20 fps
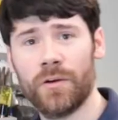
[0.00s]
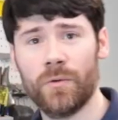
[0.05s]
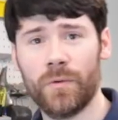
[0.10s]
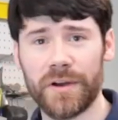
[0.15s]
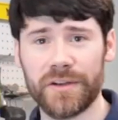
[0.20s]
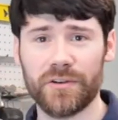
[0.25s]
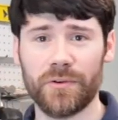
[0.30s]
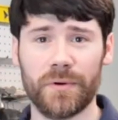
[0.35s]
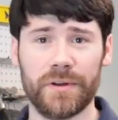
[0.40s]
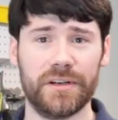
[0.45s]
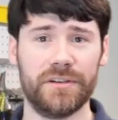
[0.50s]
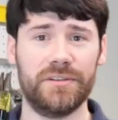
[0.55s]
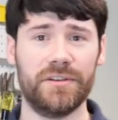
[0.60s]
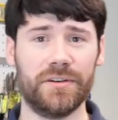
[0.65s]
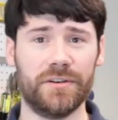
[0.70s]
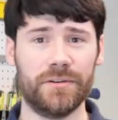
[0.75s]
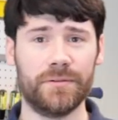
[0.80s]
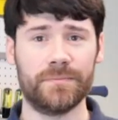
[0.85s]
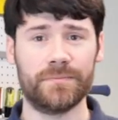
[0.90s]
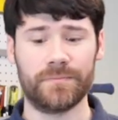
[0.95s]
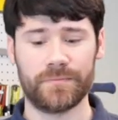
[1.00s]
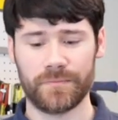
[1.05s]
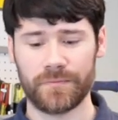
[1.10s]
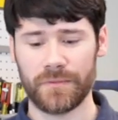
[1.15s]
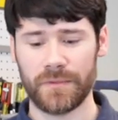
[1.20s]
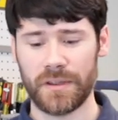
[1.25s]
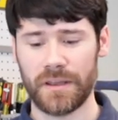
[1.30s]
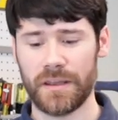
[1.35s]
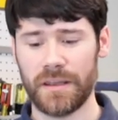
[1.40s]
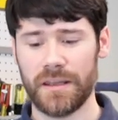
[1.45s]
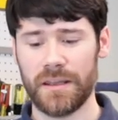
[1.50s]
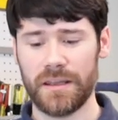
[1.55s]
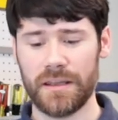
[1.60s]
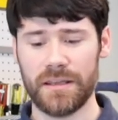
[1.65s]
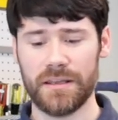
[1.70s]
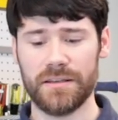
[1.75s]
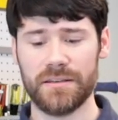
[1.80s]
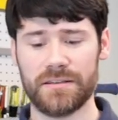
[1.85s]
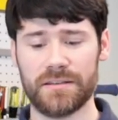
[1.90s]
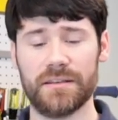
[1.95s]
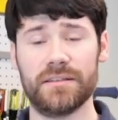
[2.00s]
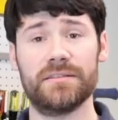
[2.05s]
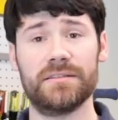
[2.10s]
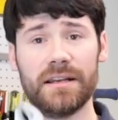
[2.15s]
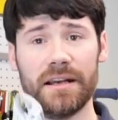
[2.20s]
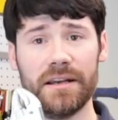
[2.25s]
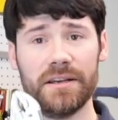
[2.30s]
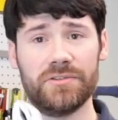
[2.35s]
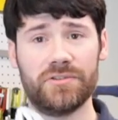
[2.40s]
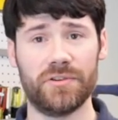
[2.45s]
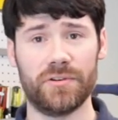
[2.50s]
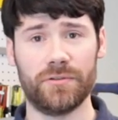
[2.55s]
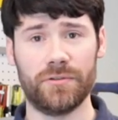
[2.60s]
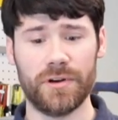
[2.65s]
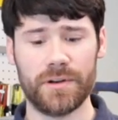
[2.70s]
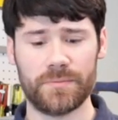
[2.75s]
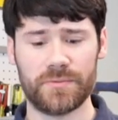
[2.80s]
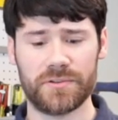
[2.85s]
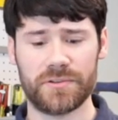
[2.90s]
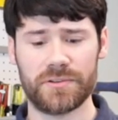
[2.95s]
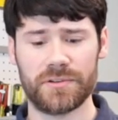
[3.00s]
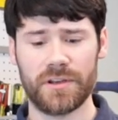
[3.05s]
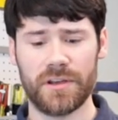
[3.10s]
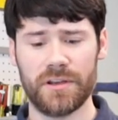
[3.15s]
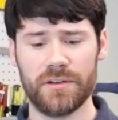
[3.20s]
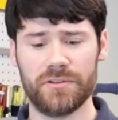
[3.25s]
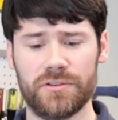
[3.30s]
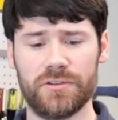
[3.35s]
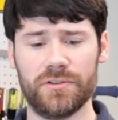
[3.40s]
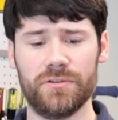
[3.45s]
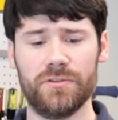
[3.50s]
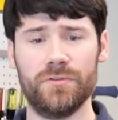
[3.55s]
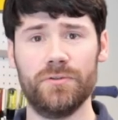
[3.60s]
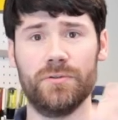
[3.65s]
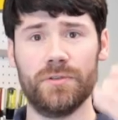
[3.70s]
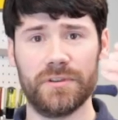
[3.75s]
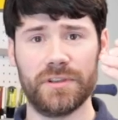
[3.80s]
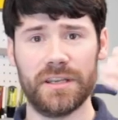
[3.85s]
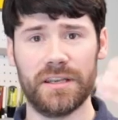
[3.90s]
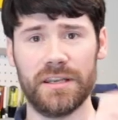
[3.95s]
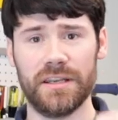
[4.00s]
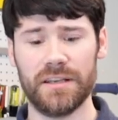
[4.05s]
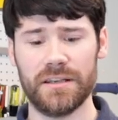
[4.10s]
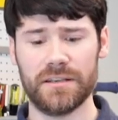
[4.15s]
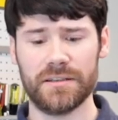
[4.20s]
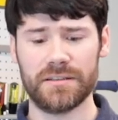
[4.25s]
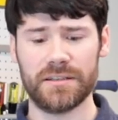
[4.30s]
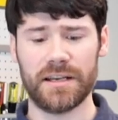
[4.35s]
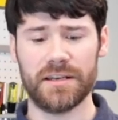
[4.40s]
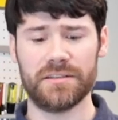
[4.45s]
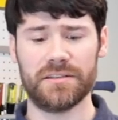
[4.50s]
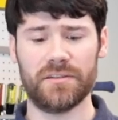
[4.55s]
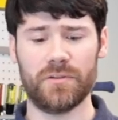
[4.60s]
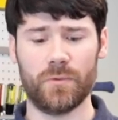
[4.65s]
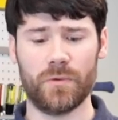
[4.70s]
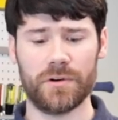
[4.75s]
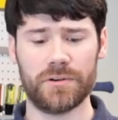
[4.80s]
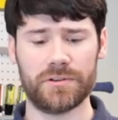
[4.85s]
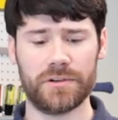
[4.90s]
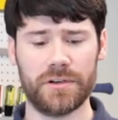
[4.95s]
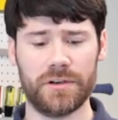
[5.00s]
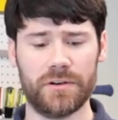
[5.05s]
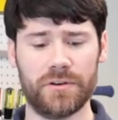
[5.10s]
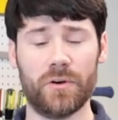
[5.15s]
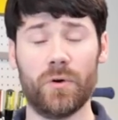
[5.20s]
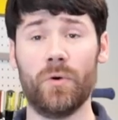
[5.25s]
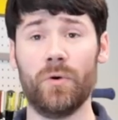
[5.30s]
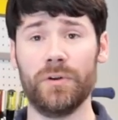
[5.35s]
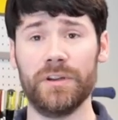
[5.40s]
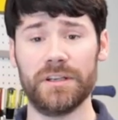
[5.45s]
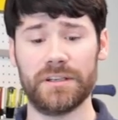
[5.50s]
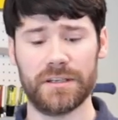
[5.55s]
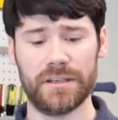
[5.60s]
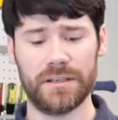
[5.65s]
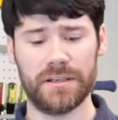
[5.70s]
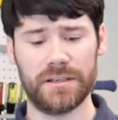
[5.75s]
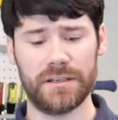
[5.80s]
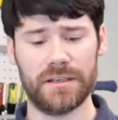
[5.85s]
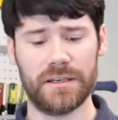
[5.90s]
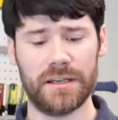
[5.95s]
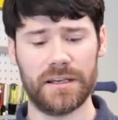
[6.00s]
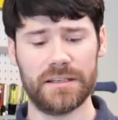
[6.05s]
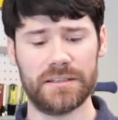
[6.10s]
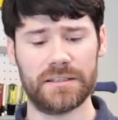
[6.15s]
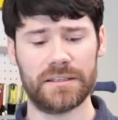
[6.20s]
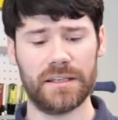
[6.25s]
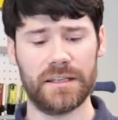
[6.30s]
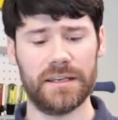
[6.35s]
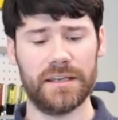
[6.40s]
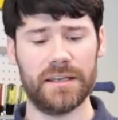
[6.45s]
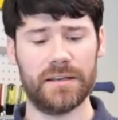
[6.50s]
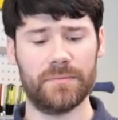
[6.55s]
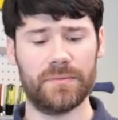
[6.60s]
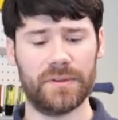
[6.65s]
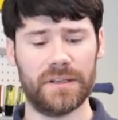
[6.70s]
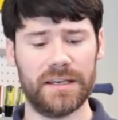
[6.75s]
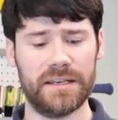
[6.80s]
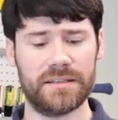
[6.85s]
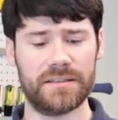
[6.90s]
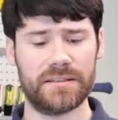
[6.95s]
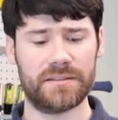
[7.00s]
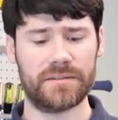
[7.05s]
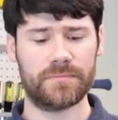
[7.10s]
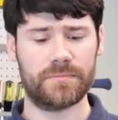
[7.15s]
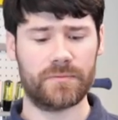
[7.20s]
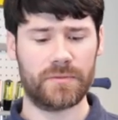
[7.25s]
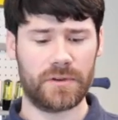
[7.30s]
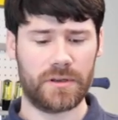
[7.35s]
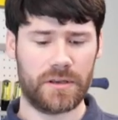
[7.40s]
What you'll wanna do is size your grips to the size of the washer here to hold it nicely in place.